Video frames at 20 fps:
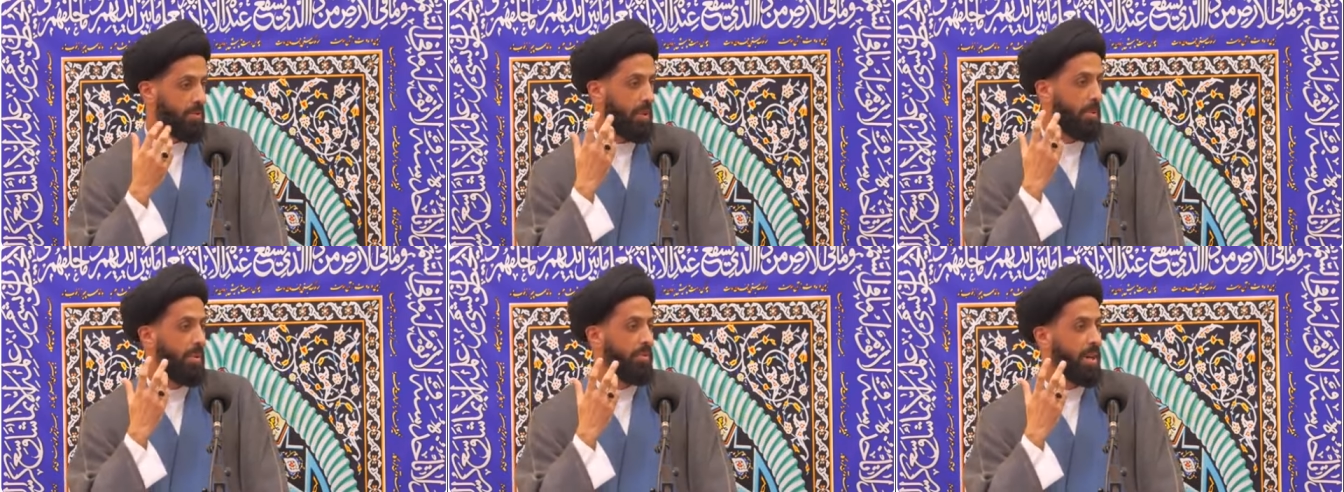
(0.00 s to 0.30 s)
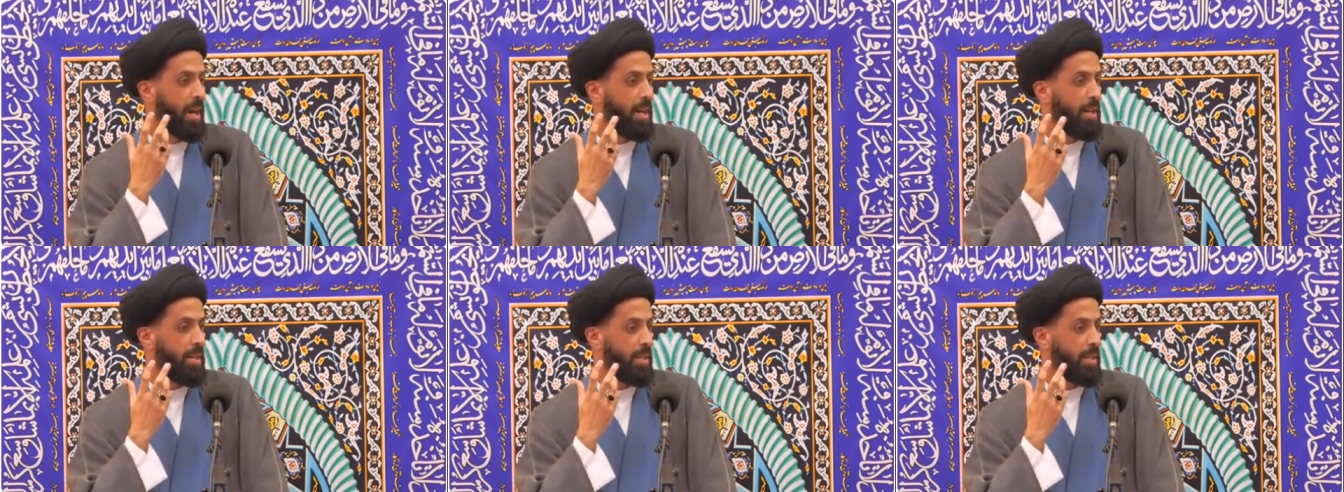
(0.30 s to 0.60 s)
from
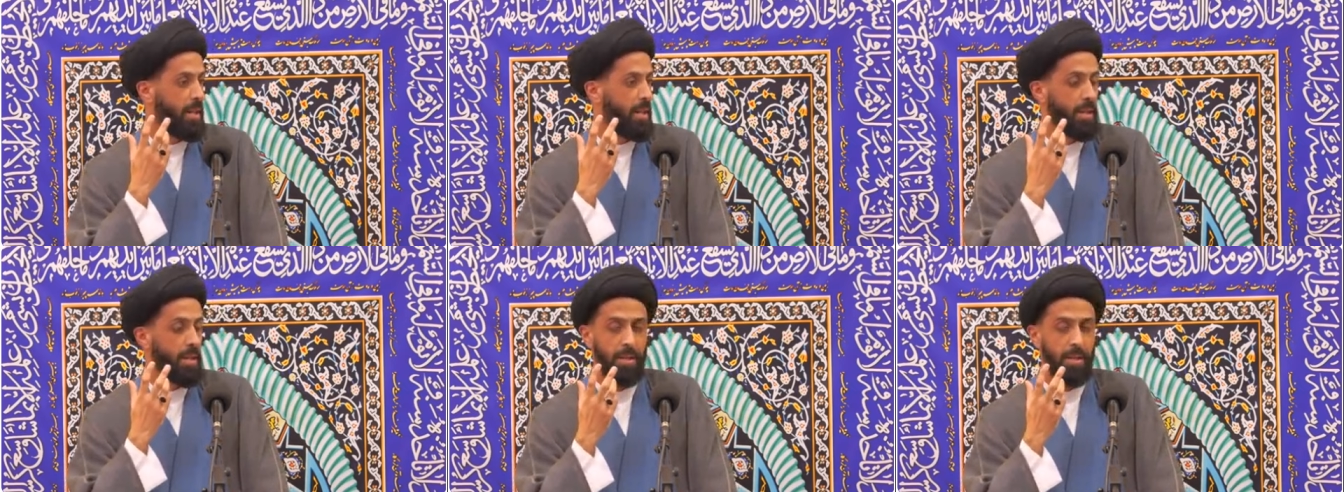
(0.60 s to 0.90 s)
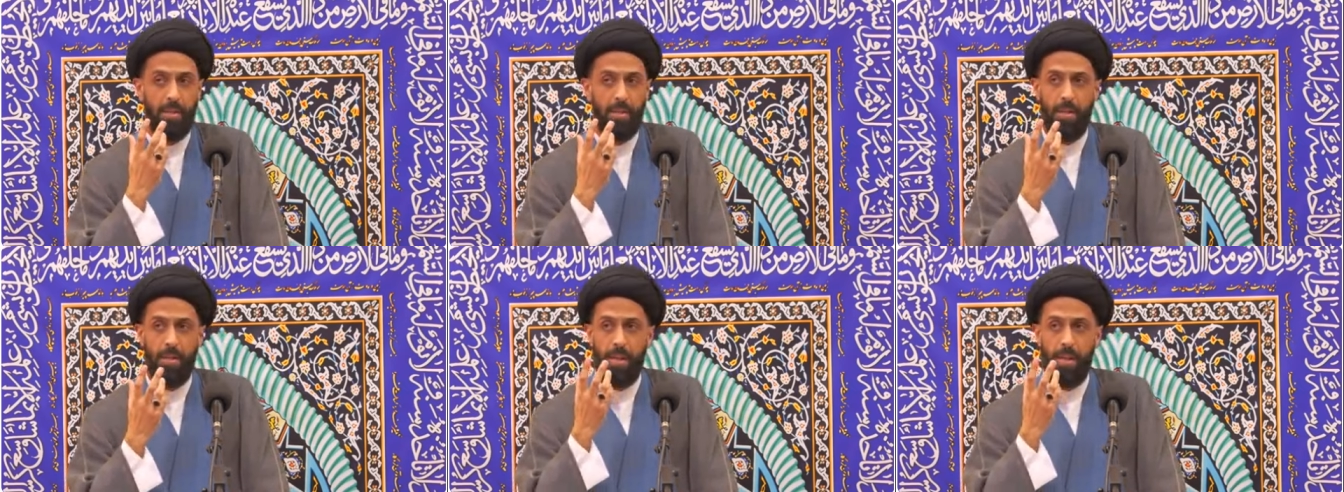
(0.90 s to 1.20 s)
Afghanistan.
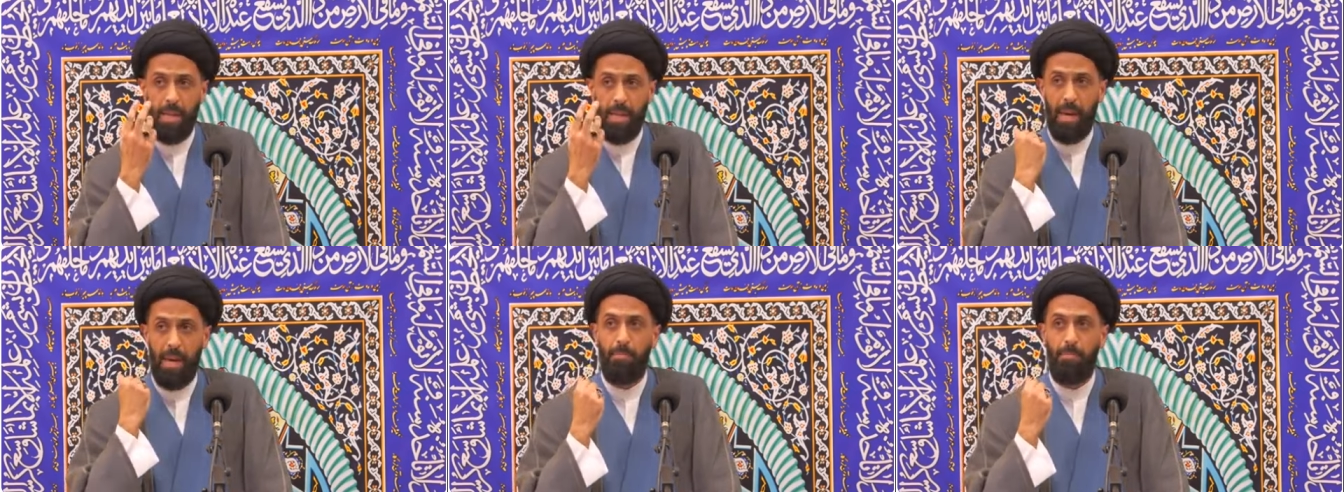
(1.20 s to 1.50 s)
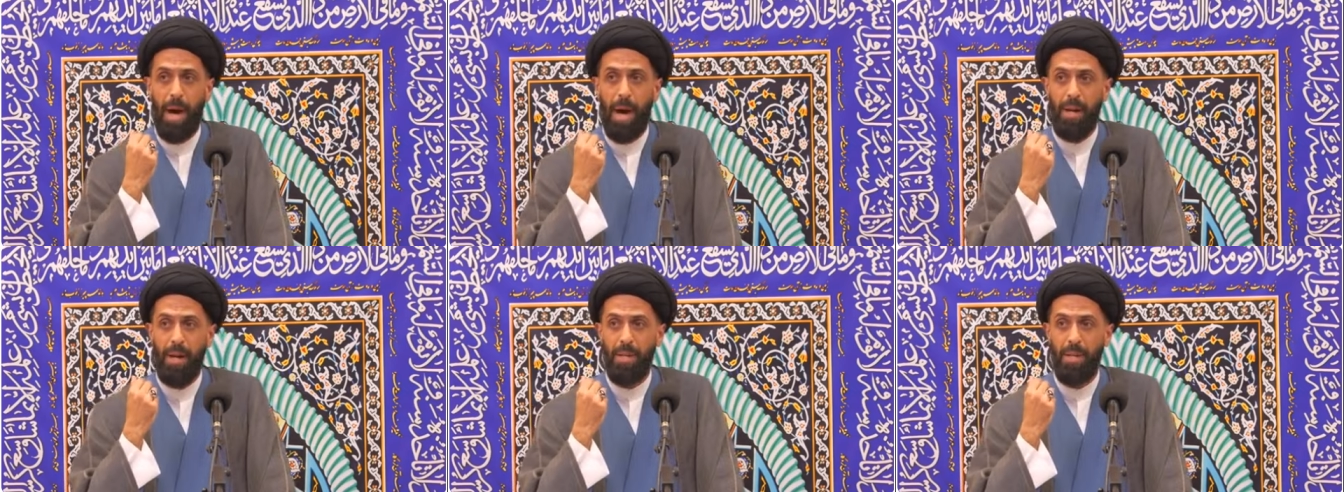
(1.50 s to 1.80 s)
He came
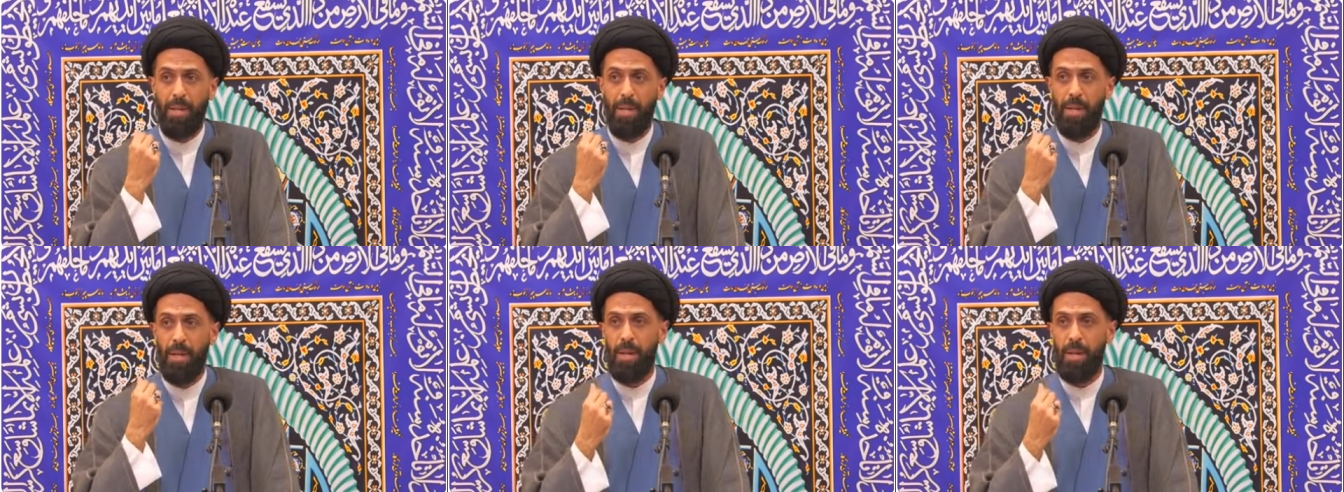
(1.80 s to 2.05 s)
back.